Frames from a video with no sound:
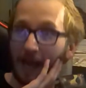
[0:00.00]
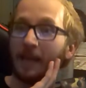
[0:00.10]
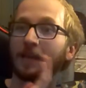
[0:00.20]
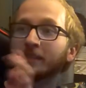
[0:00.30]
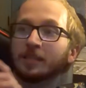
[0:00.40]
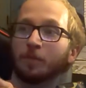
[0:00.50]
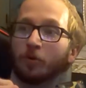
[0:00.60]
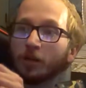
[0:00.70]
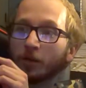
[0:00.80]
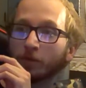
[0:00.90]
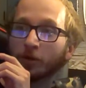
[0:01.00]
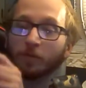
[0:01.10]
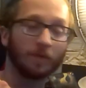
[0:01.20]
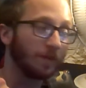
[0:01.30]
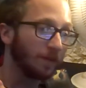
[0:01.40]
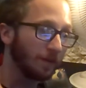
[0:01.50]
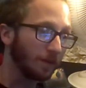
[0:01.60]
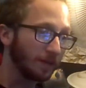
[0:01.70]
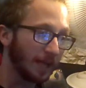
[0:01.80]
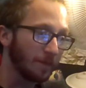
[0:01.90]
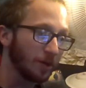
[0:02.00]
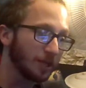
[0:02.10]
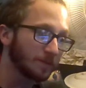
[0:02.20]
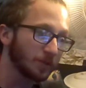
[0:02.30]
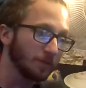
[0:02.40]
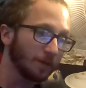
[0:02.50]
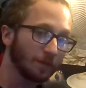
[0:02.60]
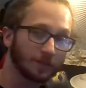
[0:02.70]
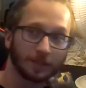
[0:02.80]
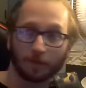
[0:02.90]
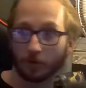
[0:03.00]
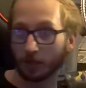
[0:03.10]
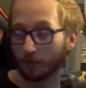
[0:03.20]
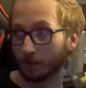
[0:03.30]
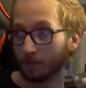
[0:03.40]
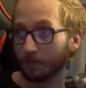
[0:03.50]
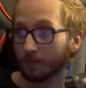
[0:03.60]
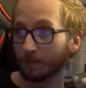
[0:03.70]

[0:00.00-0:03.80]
Hey, it's in a boiler room. Nightmare on Elm Street reference in the boiler room.